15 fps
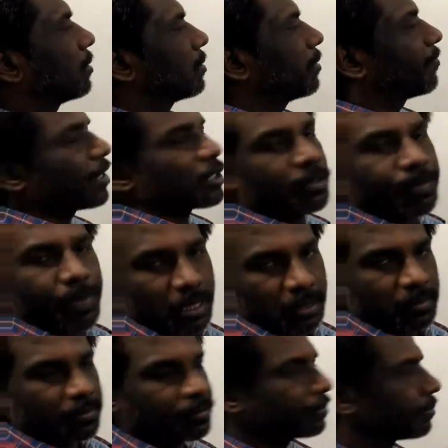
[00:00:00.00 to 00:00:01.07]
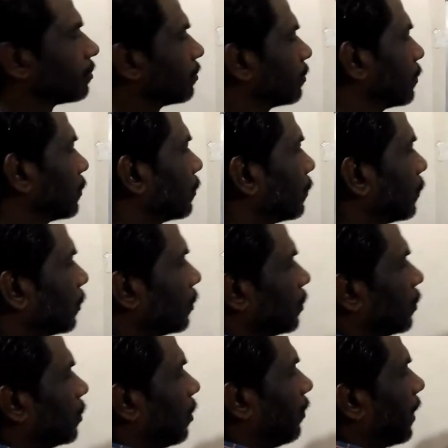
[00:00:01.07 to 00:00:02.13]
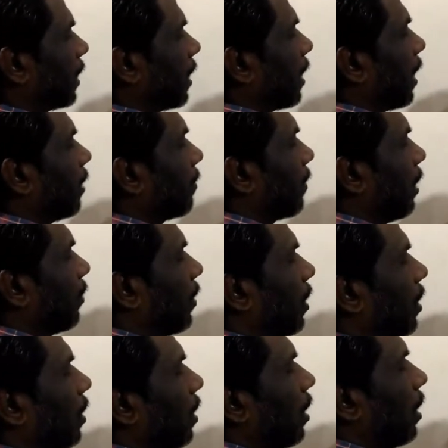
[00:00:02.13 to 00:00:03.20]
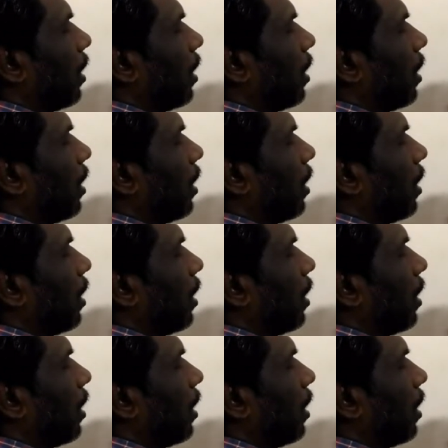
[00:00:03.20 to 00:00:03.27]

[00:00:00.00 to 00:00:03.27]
the first part. So we can write by 1